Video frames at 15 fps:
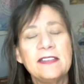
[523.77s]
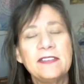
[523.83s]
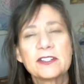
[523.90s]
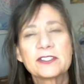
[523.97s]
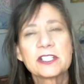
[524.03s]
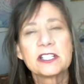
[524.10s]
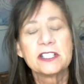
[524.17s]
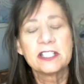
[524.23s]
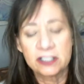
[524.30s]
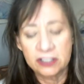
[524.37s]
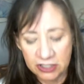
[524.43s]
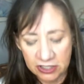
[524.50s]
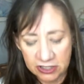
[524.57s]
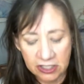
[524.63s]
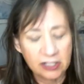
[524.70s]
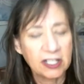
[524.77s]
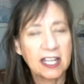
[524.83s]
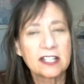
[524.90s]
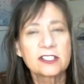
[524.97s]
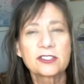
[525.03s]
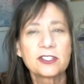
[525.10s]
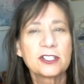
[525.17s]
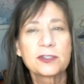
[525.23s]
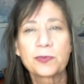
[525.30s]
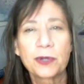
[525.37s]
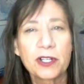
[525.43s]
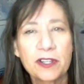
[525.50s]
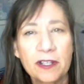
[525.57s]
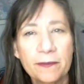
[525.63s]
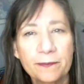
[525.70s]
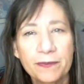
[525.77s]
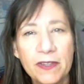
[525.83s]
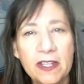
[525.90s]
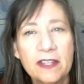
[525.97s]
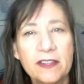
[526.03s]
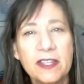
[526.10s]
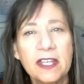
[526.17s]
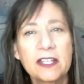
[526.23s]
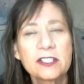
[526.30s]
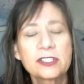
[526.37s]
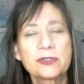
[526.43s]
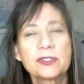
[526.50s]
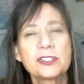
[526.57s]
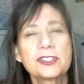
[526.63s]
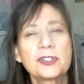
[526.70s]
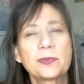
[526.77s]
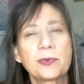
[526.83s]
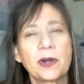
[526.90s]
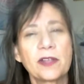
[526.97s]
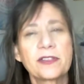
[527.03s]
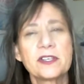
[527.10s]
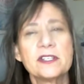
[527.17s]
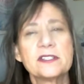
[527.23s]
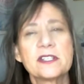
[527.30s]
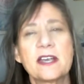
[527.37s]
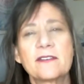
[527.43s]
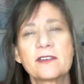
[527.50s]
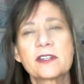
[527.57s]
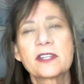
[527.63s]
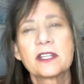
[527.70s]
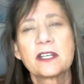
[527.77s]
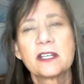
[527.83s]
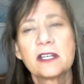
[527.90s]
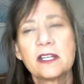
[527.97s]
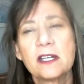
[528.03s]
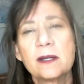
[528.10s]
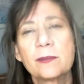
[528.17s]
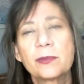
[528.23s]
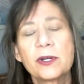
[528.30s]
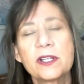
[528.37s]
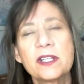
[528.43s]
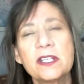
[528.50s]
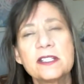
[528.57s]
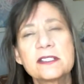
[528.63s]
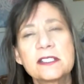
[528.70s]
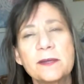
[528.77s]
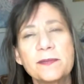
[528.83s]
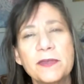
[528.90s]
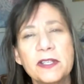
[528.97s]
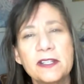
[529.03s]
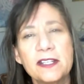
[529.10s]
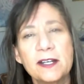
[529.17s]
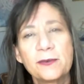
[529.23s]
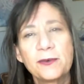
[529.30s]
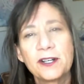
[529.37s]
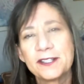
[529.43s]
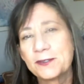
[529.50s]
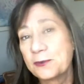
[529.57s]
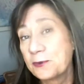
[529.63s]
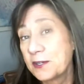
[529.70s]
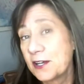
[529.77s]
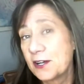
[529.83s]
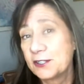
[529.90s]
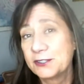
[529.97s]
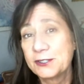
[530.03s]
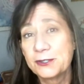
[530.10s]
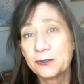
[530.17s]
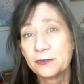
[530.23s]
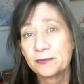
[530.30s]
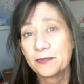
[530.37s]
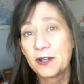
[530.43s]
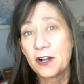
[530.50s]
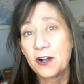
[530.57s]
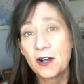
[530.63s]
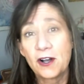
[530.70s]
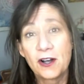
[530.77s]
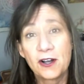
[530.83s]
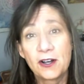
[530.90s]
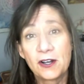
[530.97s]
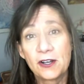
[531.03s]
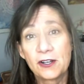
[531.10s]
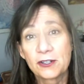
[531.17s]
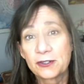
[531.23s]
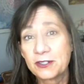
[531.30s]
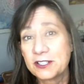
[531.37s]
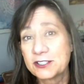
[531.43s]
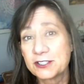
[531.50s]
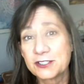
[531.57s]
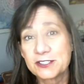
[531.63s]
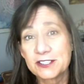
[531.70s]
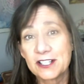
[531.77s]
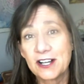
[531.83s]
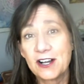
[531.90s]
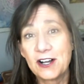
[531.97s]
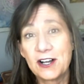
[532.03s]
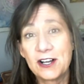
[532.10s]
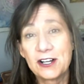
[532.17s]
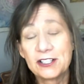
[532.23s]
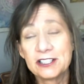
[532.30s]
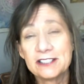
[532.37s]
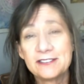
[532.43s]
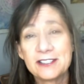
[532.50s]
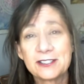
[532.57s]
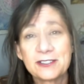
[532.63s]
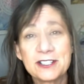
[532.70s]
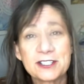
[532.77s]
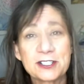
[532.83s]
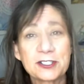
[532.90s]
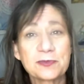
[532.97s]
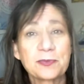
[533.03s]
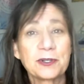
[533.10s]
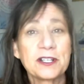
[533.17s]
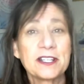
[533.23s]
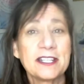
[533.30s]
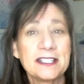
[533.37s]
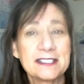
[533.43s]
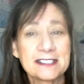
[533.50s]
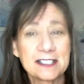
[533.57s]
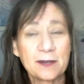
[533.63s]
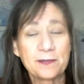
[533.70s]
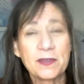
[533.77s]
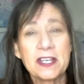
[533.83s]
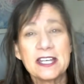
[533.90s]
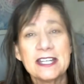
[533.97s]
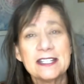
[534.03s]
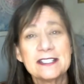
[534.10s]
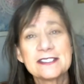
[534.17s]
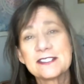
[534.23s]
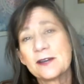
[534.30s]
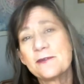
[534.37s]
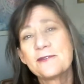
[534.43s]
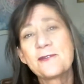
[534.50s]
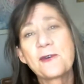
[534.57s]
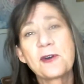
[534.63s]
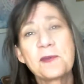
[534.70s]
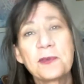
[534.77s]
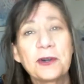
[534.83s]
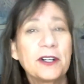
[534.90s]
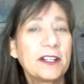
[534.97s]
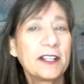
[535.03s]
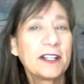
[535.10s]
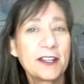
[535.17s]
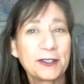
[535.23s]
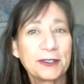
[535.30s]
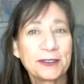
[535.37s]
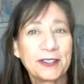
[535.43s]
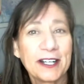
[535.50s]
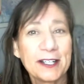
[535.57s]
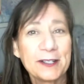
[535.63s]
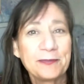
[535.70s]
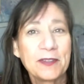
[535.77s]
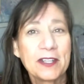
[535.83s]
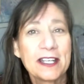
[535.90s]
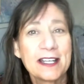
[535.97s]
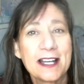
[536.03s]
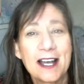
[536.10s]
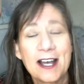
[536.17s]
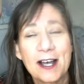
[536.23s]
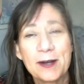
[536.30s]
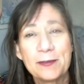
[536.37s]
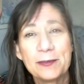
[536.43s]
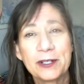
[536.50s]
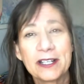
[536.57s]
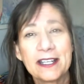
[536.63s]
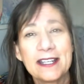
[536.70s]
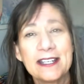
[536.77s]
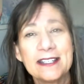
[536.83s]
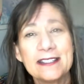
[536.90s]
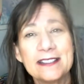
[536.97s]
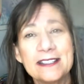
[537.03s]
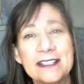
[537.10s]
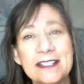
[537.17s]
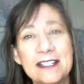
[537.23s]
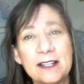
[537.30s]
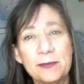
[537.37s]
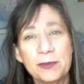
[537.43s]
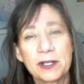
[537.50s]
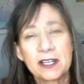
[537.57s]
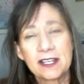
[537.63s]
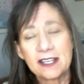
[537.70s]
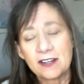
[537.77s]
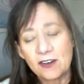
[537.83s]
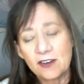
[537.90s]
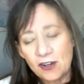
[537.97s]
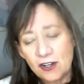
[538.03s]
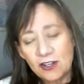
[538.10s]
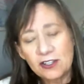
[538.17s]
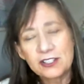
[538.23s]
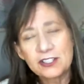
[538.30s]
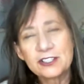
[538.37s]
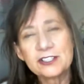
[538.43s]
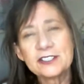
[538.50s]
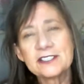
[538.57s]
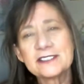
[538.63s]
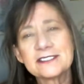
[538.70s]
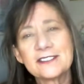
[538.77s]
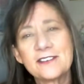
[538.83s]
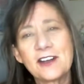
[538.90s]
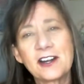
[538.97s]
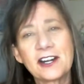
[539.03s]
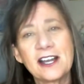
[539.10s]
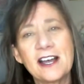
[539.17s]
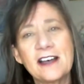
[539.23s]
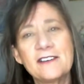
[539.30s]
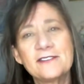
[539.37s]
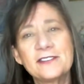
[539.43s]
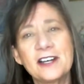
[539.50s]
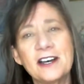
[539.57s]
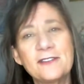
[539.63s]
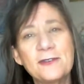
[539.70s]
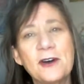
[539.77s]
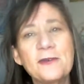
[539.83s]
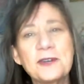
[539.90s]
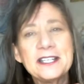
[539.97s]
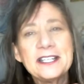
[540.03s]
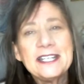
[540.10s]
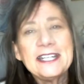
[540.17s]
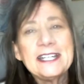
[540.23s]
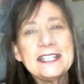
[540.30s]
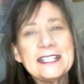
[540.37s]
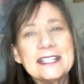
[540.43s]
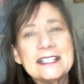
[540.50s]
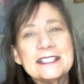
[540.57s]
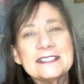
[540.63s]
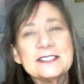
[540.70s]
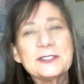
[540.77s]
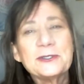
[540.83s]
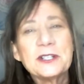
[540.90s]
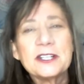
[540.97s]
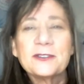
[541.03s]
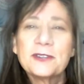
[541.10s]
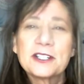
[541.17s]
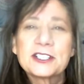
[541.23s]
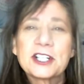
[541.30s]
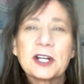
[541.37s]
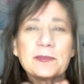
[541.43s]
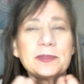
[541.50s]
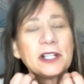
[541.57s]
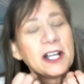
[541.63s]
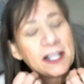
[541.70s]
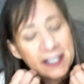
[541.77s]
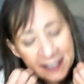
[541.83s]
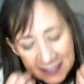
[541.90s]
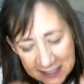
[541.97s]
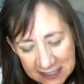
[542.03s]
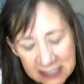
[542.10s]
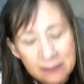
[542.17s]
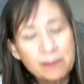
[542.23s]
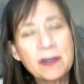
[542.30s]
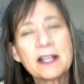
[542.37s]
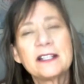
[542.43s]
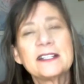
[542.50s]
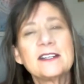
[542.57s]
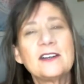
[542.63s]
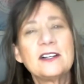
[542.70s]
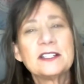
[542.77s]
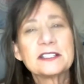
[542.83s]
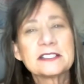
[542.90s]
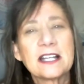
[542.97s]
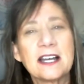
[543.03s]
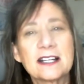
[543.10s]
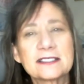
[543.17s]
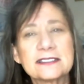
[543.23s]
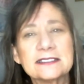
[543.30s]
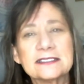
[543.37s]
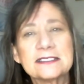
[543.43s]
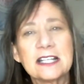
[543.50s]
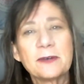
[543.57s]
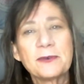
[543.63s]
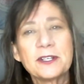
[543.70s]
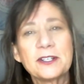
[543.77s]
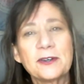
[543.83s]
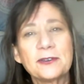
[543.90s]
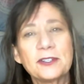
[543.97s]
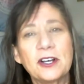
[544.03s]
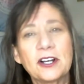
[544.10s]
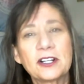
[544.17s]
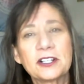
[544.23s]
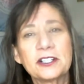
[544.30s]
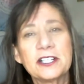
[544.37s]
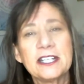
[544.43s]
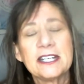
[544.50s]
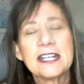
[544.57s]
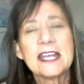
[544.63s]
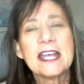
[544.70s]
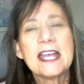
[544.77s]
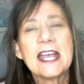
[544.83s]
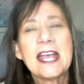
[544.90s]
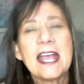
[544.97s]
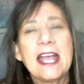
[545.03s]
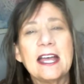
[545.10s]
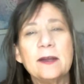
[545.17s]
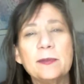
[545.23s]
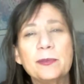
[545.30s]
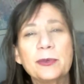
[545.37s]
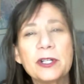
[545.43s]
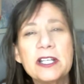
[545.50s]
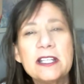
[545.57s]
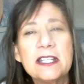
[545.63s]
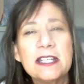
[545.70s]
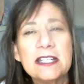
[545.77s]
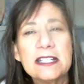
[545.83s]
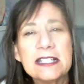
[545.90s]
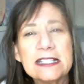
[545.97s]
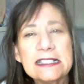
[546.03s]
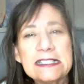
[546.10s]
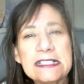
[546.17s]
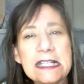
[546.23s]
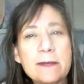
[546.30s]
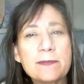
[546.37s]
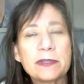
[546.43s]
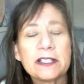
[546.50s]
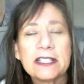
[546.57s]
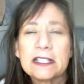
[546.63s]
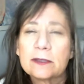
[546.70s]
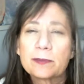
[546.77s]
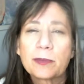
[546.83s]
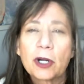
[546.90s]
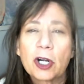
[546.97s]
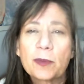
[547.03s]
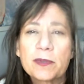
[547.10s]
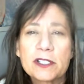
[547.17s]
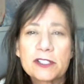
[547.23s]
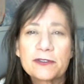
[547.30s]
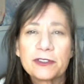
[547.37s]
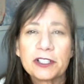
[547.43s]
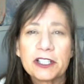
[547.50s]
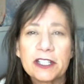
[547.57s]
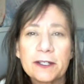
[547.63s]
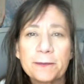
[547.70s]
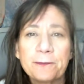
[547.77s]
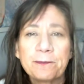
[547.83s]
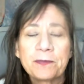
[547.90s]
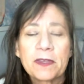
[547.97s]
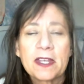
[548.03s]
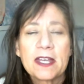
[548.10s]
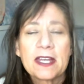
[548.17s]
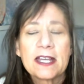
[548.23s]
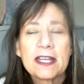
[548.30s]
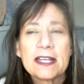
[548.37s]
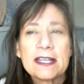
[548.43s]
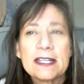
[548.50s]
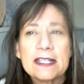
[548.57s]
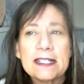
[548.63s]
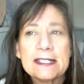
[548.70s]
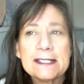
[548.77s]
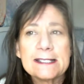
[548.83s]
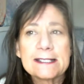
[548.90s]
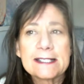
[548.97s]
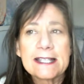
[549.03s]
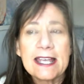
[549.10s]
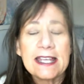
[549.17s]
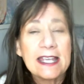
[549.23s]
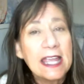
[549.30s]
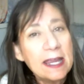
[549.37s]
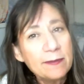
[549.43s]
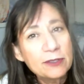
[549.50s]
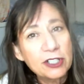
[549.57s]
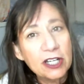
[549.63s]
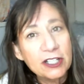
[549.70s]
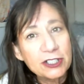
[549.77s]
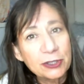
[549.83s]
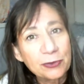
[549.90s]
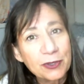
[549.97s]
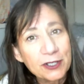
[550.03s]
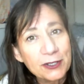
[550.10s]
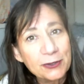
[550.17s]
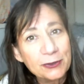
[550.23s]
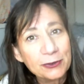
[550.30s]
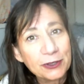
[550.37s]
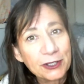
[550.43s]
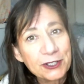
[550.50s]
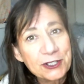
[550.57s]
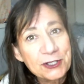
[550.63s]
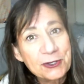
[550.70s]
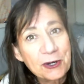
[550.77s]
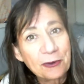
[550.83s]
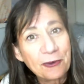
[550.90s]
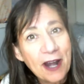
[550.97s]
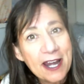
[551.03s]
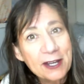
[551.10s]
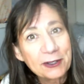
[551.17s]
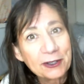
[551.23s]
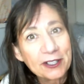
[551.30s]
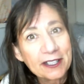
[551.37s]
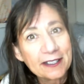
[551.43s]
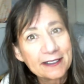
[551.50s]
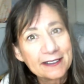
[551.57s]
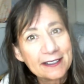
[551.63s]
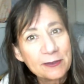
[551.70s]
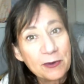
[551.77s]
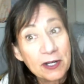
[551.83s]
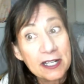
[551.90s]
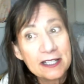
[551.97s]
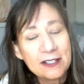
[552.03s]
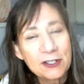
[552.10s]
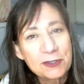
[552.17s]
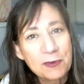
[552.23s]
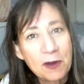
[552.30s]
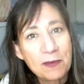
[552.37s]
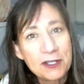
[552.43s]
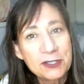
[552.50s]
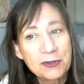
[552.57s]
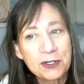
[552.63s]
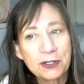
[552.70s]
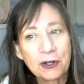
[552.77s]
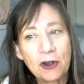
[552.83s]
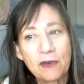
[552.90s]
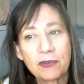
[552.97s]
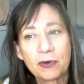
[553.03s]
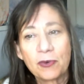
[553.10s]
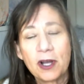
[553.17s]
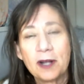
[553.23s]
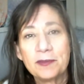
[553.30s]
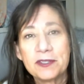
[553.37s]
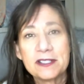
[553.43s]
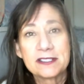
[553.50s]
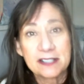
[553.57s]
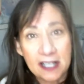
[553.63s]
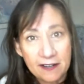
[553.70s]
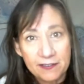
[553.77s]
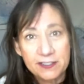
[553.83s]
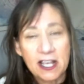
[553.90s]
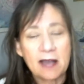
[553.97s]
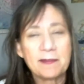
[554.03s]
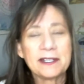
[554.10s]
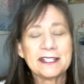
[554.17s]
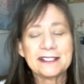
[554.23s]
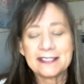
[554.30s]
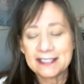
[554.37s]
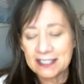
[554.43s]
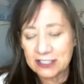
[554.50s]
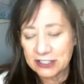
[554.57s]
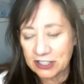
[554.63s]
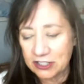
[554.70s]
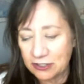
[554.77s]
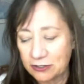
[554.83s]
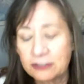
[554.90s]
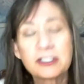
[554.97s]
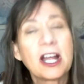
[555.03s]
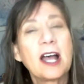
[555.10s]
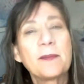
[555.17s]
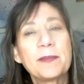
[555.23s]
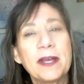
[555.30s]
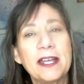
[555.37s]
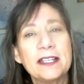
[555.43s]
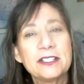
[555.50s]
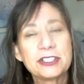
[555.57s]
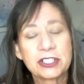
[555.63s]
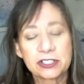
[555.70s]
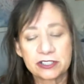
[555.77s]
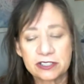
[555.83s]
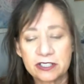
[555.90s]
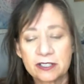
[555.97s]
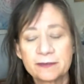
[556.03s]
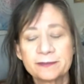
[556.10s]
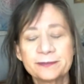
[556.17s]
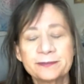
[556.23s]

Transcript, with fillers: And there's a, it's just the answer is breathing. The answer is your breath is everything. Breathing is something that what we all do all creatures, all living creatures, breathing some in some form or another, right? Uh, bringing in bringing in all the goodness of our of, of we need to enrich our blood and expelling all the toxins that we no longer need, and breathing deeply and purposefully is a game changer when you learn to do it regularly. When in those moments when you're overwhelmed, instead of sobbing in the kitchen, you stop and just